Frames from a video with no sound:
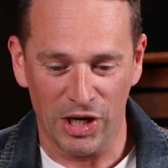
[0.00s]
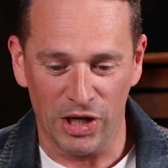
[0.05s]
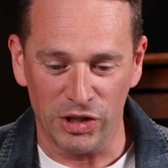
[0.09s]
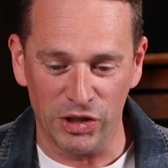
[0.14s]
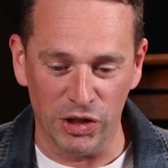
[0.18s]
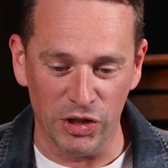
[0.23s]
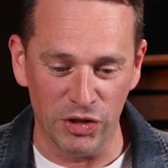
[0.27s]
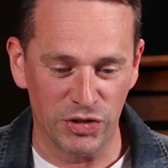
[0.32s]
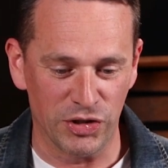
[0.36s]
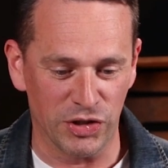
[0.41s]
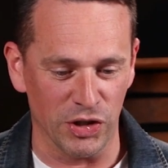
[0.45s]

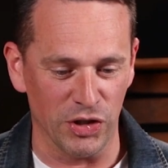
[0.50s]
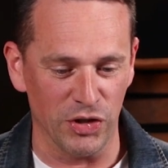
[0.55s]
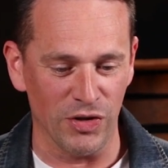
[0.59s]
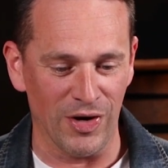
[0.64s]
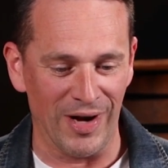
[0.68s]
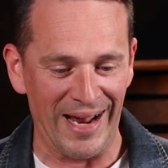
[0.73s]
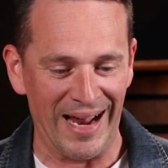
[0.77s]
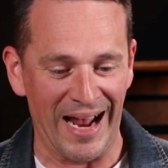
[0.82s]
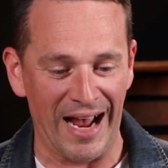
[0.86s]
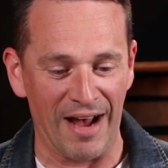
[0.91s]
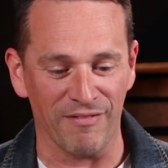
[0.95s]
You do
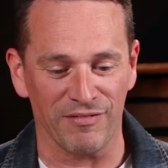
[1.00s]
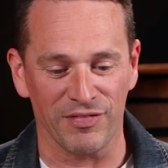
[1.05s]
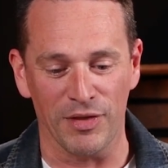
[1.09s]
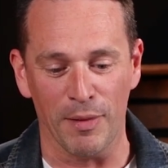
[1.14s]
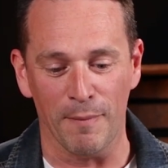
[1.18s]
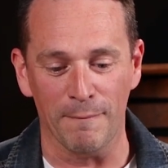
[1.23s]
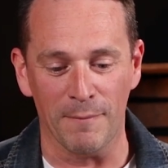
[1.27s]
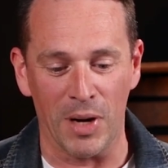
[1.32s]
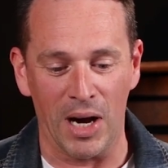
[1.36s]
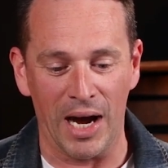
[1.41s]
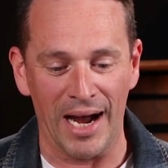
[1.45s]
not have the
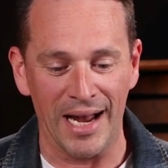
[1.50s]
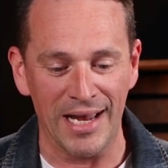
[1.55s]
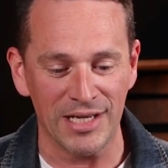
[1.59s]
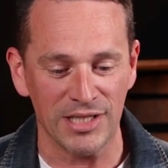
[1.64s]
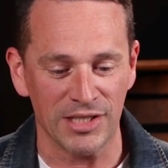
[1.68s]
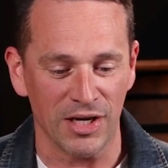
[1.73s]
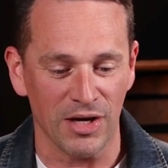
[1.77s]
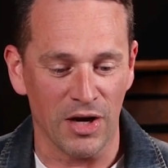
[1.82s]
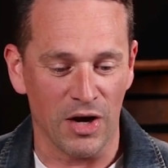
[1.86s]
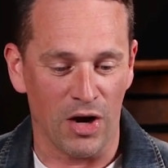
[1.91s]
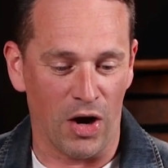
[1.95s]

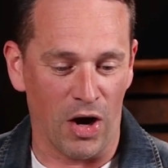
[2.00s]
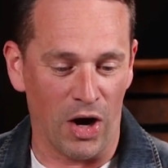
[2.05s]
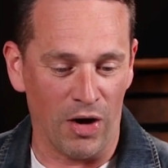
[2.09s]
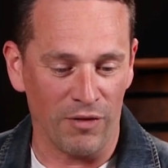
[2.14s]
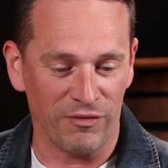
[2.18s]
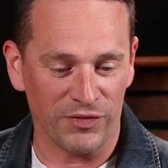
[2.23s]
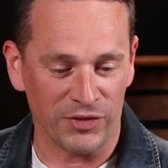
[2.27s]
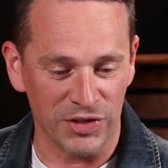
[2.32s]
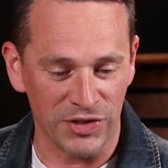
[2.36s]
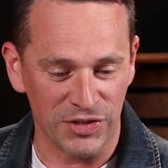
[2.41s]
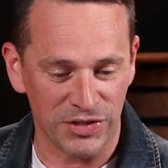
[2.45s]
mind
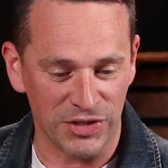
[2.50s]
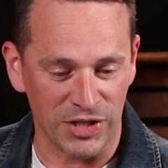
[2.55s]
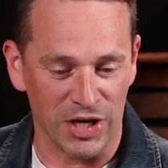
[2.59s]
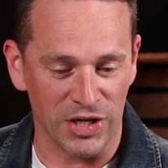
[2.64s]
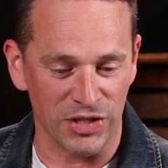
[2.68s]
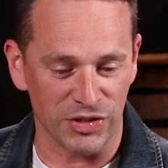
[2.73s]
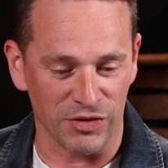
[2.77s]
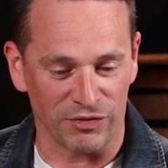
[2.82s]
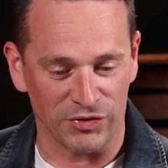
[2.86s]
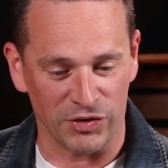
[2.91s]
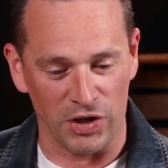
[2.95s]
of
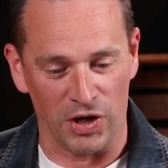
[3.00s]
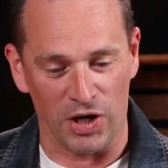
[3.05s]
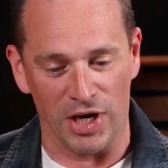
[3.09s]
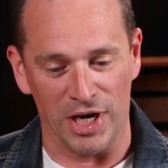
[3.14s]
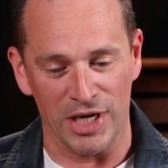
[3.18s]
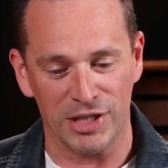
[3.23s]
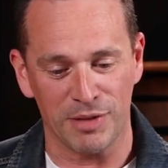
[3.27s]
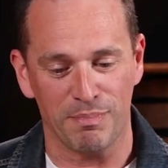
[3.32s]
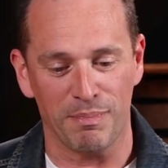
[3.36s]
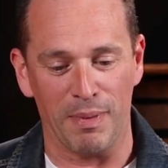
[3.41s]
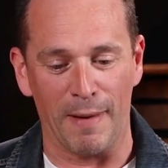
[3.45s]
concerns of
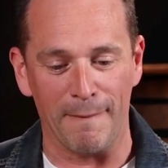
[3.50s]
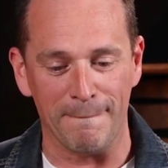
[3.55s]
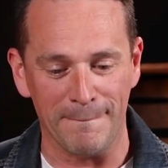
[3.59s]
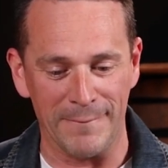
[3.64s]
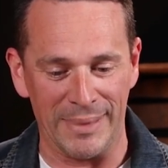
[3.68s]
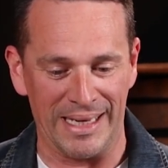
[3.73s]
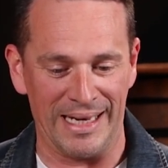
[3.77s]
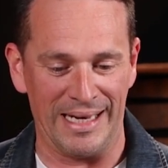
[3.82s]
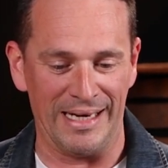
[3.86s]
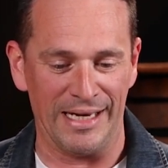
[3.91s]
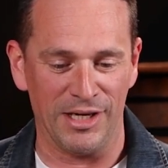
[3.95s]
God, but
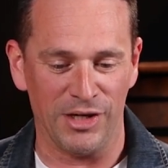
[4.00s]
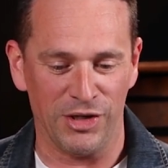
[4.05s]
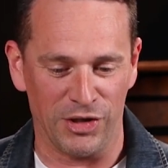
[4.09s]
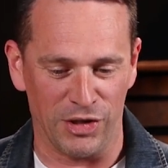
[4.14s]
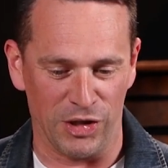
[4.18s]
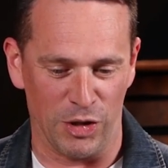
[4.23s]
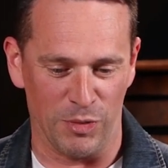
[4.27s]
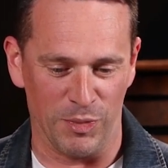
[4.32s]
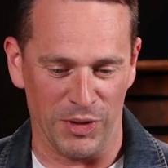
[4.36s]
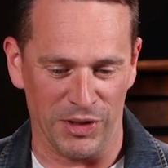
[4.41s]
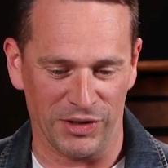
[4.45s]
merely
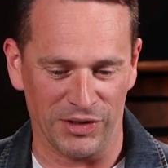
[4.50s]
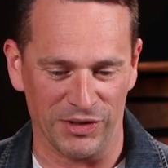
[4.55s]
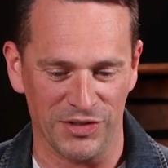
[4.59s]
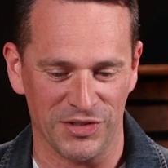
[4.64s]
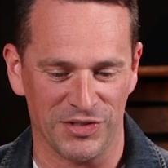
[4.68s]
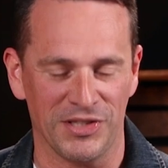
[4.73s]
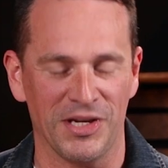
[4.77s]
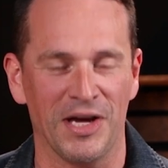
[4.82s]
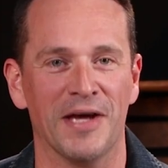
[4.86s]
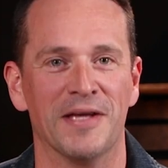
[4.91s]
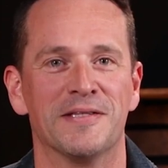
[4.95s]
human
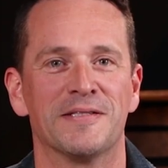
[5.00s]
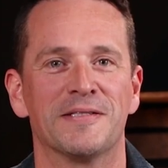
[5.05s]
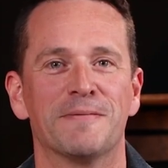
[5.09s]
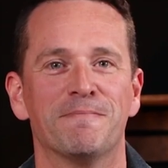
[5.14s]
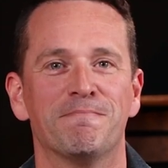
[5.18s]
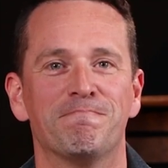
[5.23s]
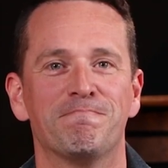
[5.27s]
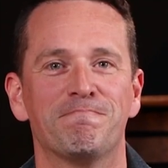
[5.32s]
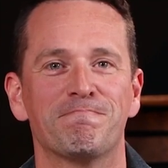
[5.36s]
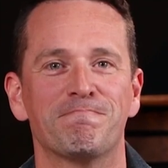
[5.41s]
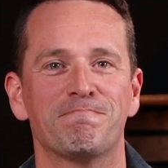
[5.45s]
concerns.